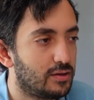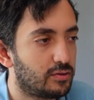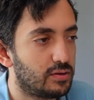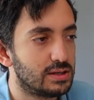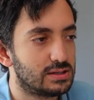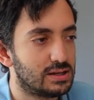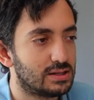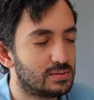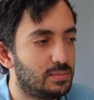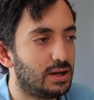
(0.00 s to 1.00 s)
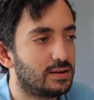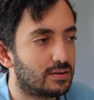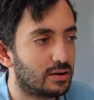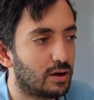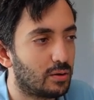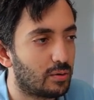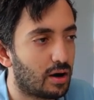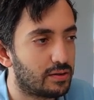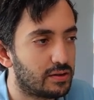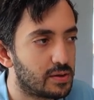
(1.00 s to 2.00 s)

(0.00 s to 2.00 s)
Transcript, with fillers: So this six minutes ago under